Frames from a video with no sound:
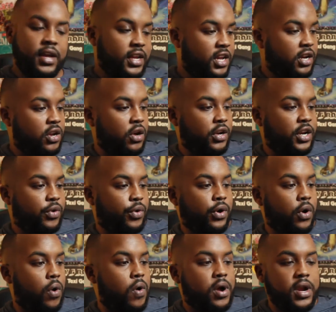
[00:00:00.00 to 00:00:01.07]
You done your
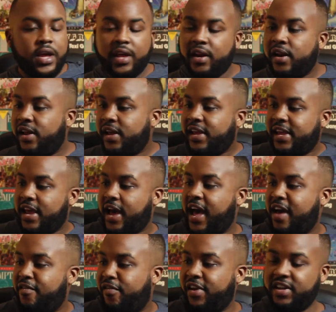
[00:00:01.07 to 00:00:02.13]
recording. You
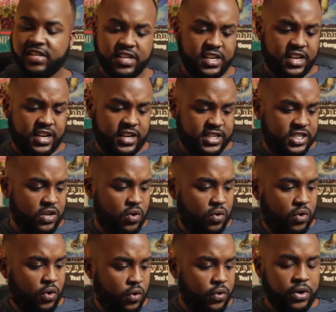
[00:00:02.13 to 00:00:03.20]
have it. You
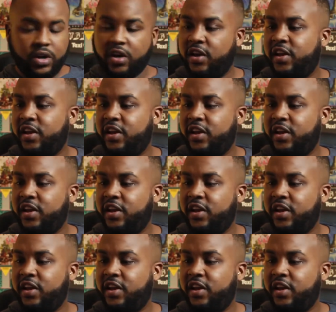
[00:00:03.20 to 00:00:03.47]
sound good.